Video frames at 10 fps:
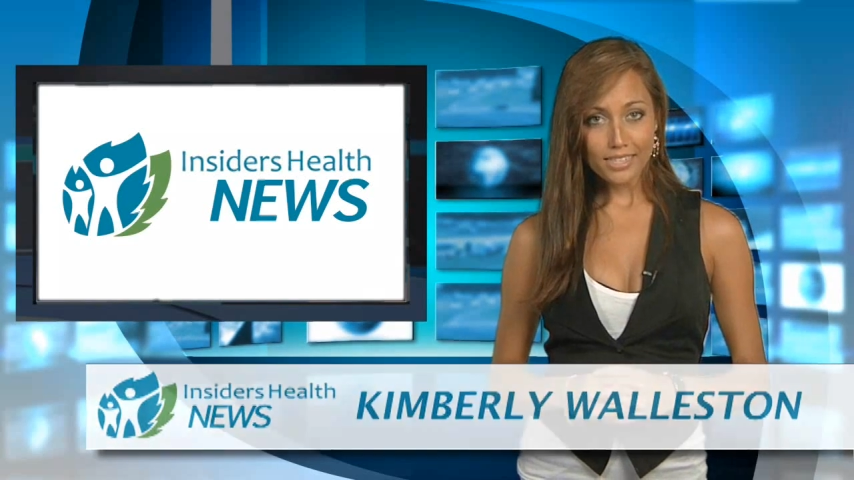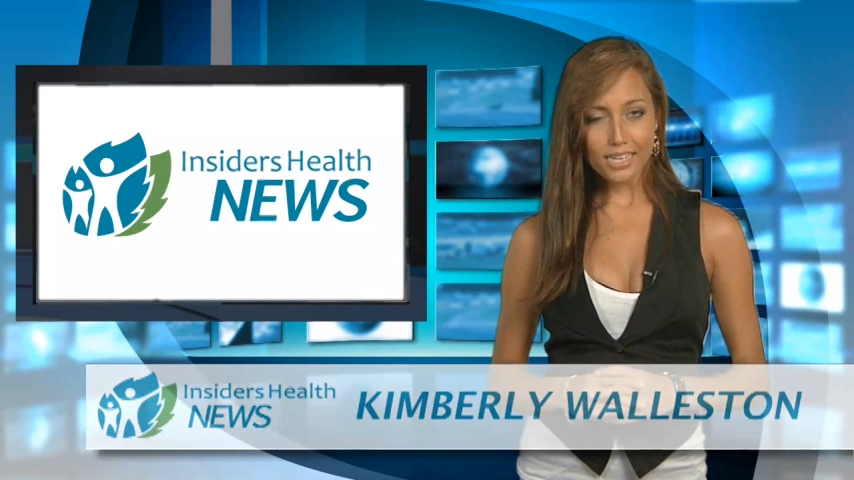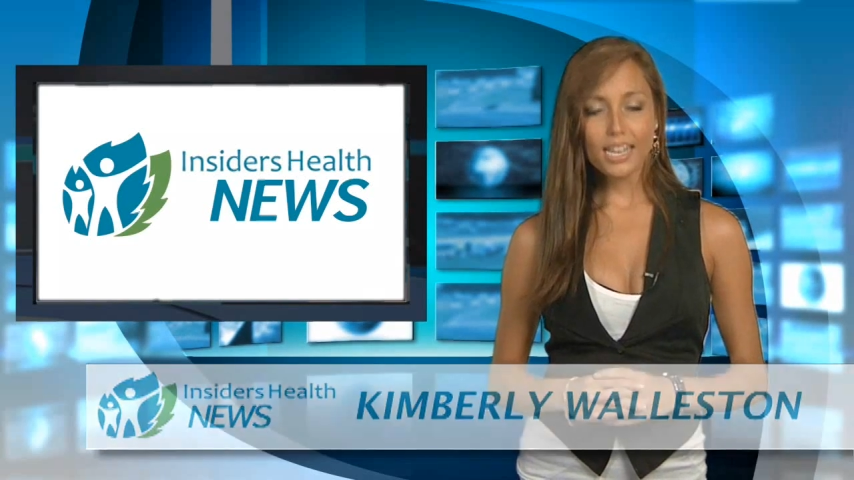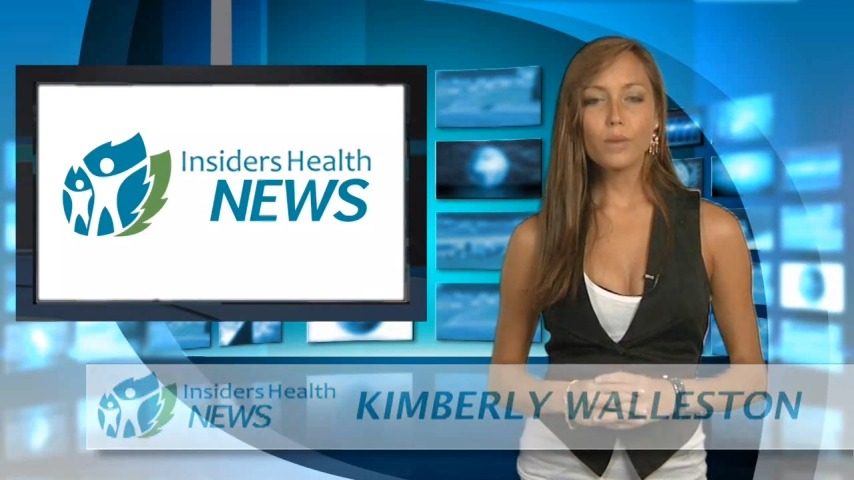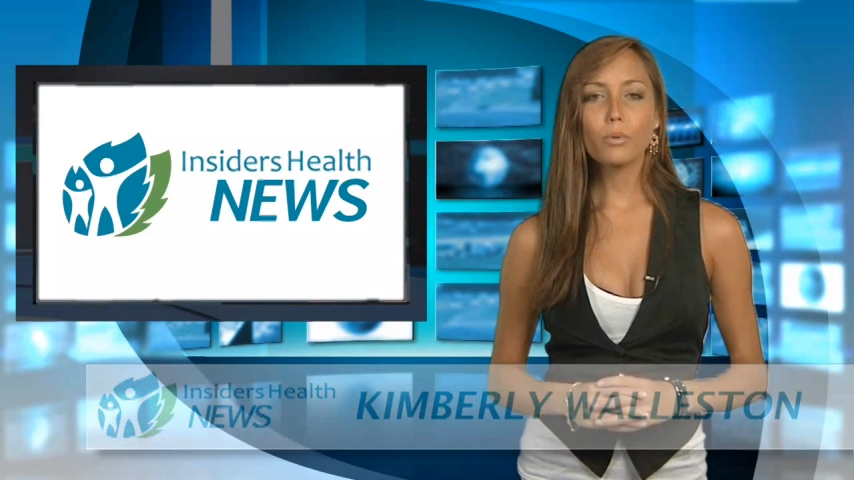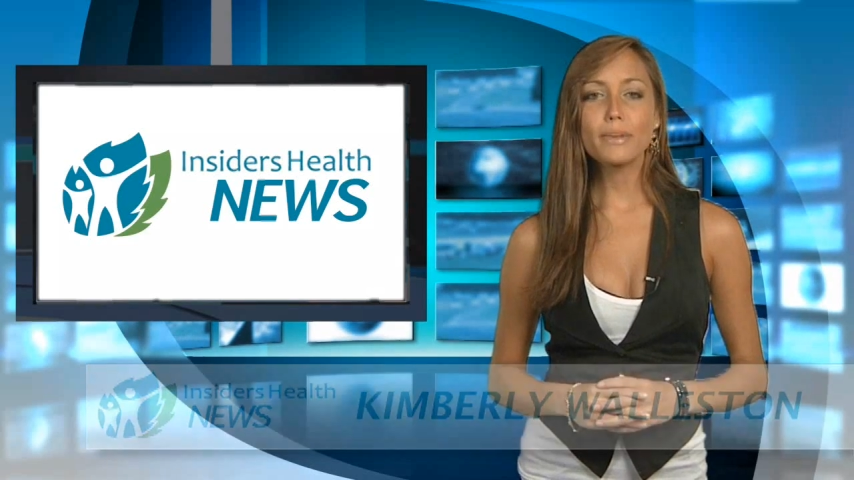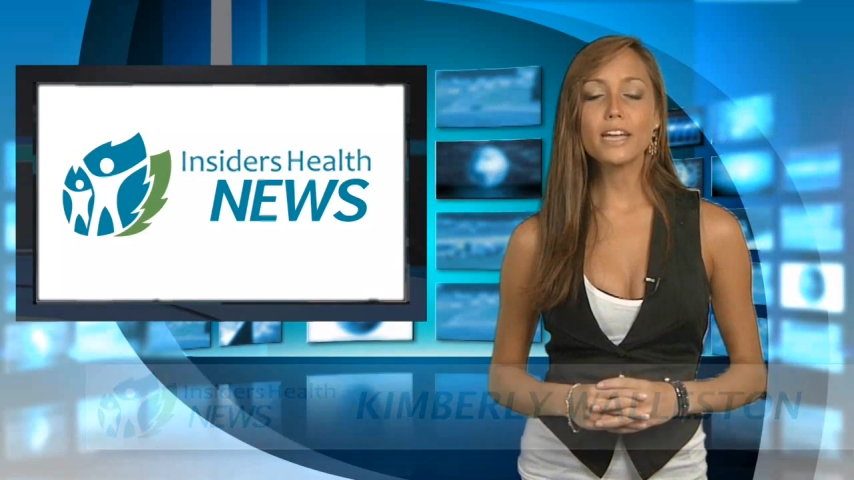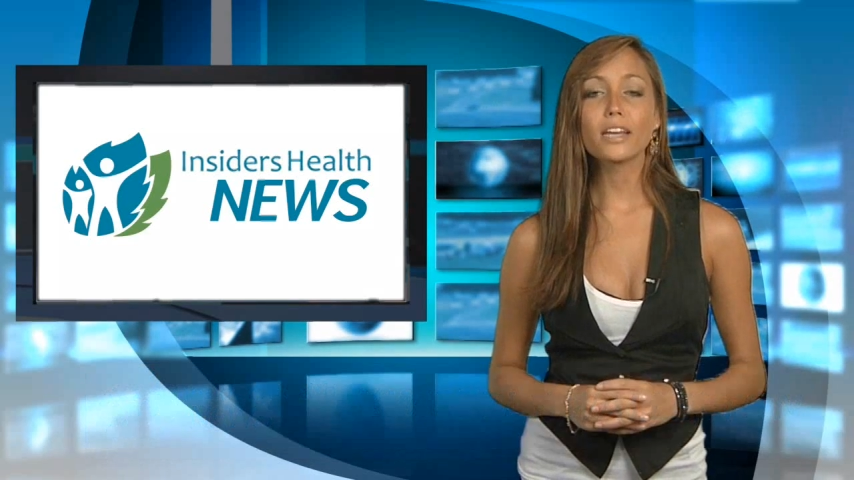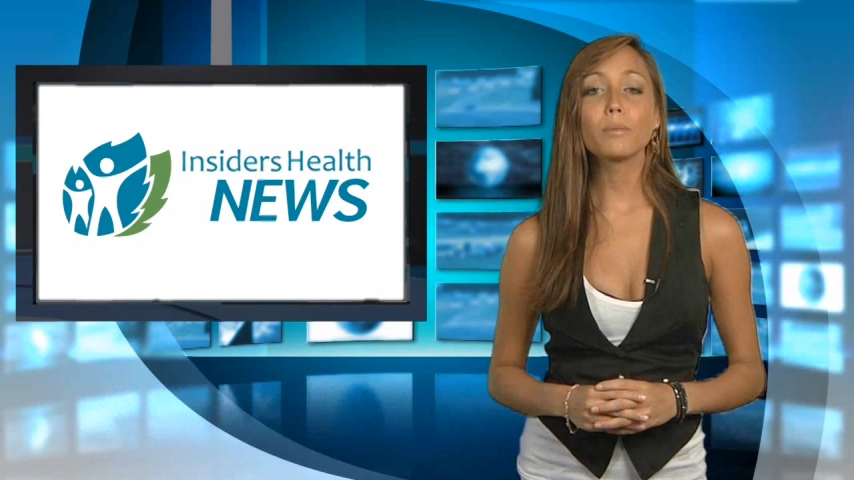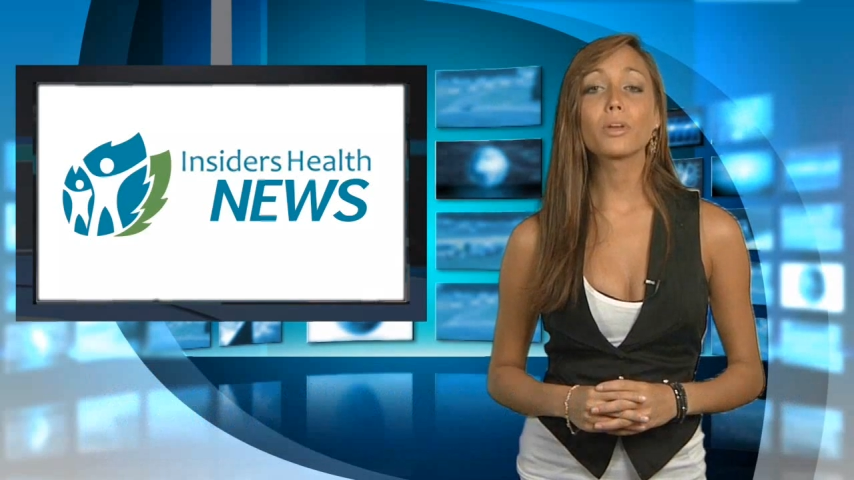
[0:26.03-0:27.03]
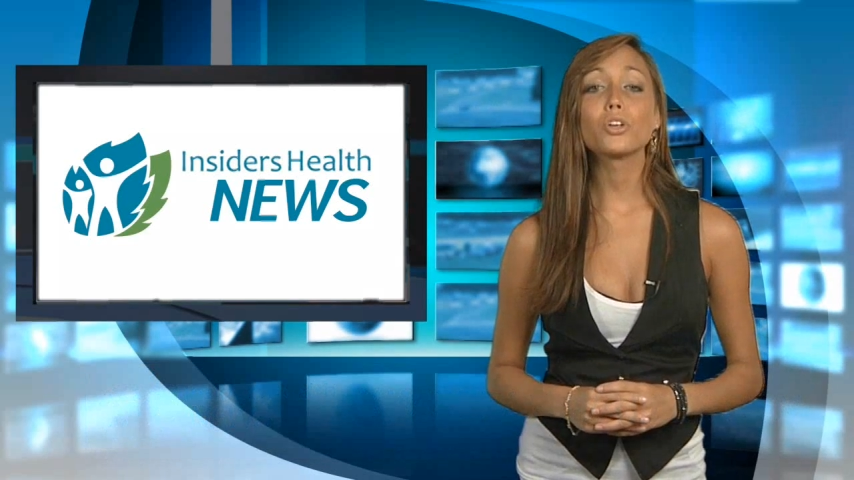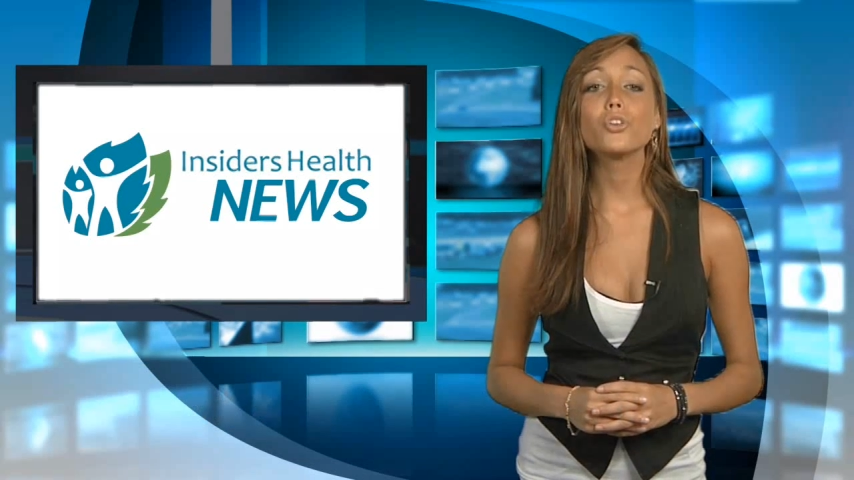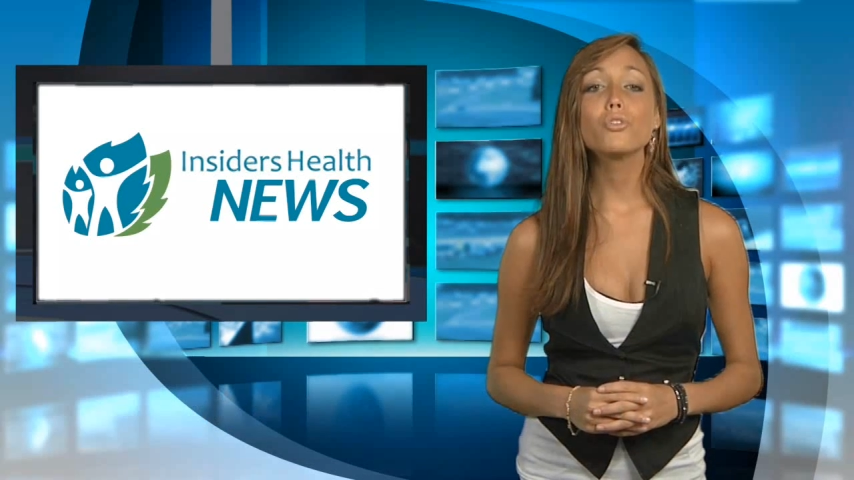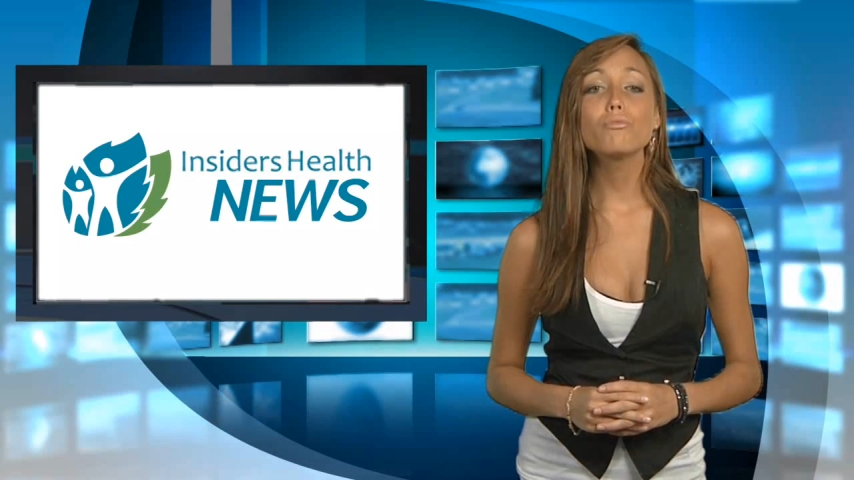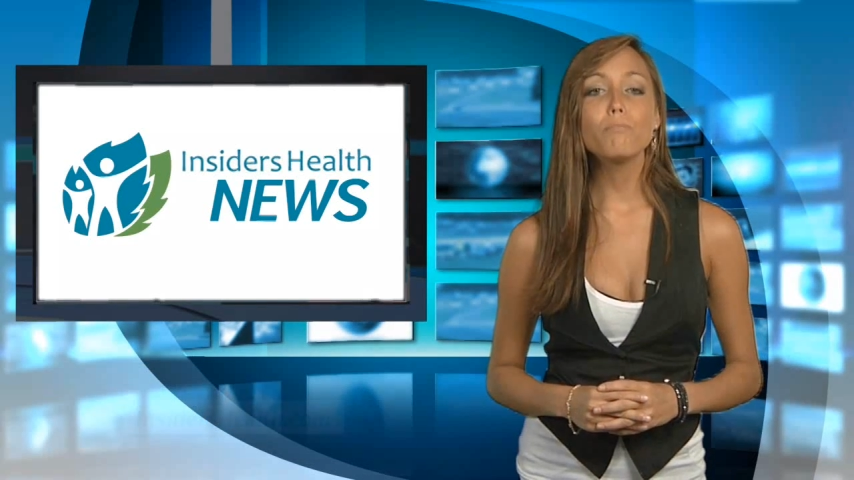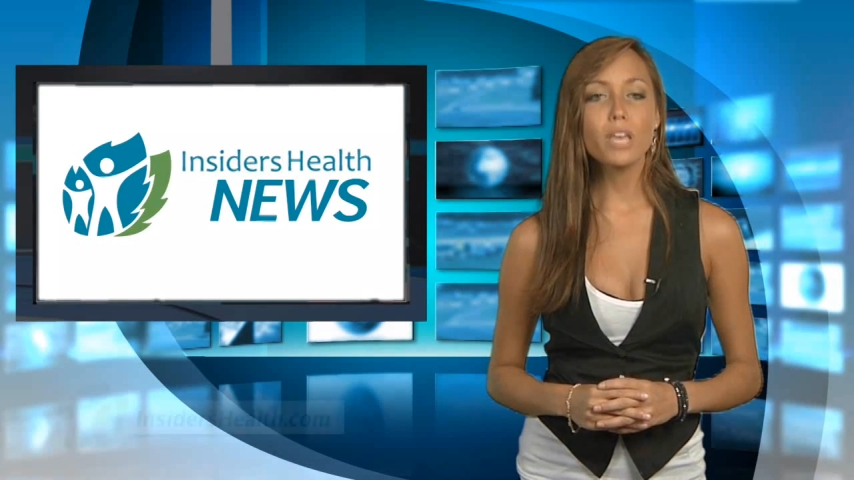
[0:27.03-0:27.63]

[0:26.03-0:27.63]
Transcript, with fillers: Today, we'll be talking about a new